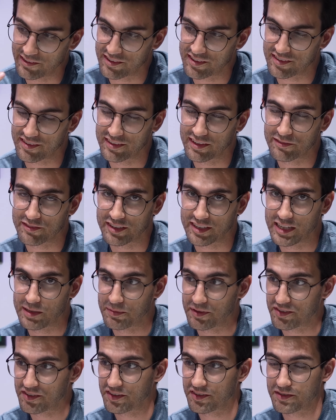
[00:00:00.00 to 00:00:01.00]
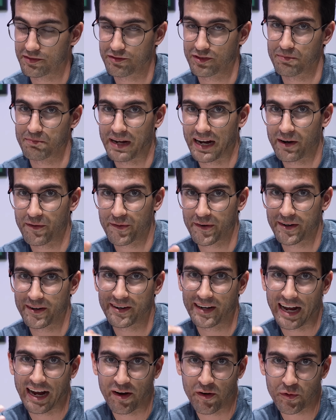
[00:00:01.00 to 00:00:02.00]
is this enough to keep the system from powering
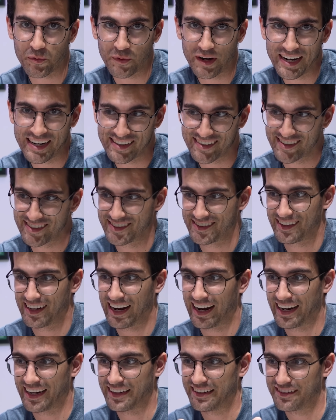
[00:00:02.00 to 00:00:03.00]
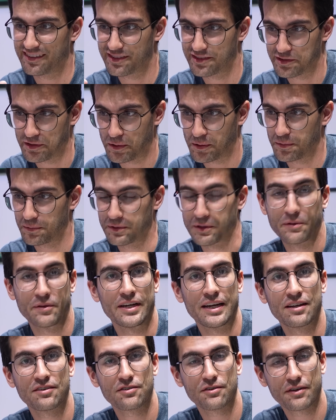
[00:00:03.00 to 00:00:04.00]
on outright? I don't know
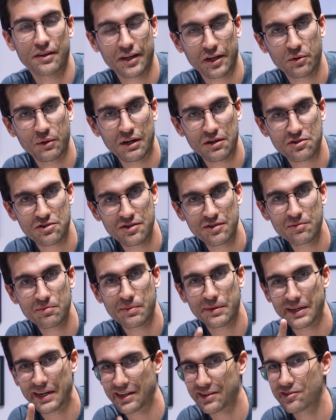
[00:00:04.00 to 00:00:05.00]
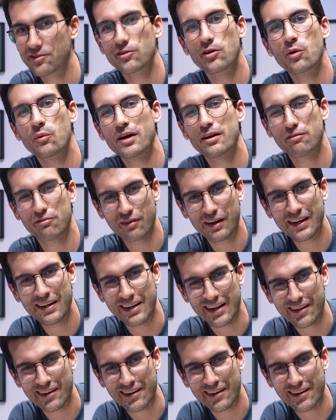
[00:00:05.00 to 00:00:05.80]
the answer to that question, but I do know a way to find